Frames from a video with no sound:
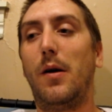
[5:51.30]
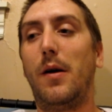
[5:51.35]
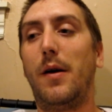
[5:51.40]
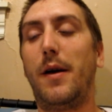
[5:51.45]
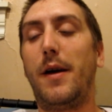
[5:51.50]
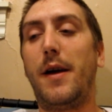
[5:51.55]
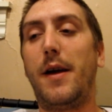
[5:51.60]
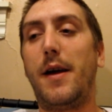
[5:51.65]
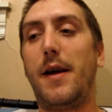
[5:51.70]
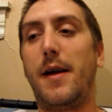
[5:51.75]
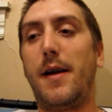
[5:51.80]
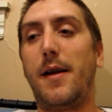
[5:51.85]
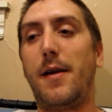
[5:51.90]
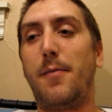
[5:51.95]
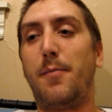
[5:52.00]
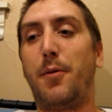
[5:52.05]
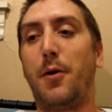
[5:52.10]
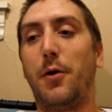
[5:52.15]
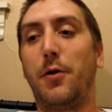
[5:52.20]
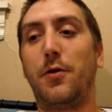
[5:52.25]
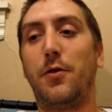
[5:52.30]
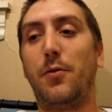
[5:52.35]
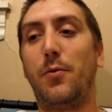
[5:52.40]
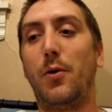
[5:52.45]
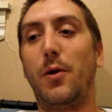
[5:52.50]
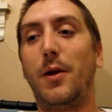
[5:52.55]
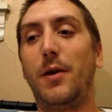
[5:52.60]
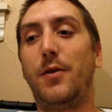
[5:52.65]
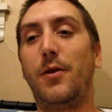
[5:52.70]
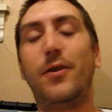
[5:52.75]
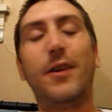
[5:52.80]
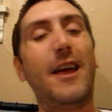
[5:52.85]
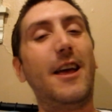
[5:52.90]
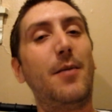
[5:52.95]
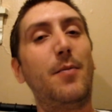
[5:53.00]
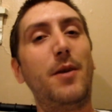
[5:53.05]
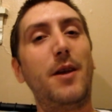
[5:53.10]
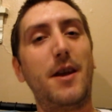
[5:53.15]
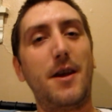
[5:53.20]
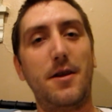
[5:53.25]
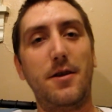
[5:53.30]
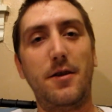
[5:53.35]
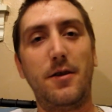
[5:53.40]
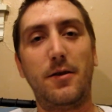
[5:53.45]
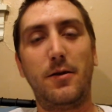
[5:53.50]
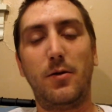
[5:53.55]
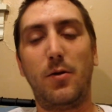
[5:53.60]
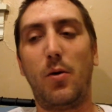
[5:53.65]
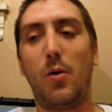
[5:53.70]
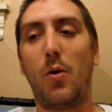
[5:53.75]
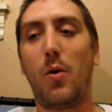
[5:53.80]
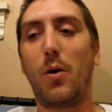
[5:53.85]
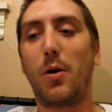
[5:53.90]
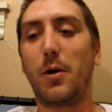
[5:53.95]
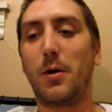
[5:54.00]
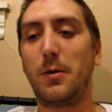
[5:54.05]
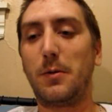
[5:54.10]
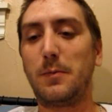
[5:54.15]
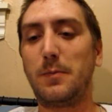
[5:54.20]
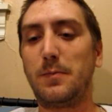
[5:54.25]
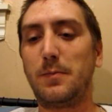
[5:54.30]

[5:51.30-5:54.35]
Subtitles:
a person willing to take me in, or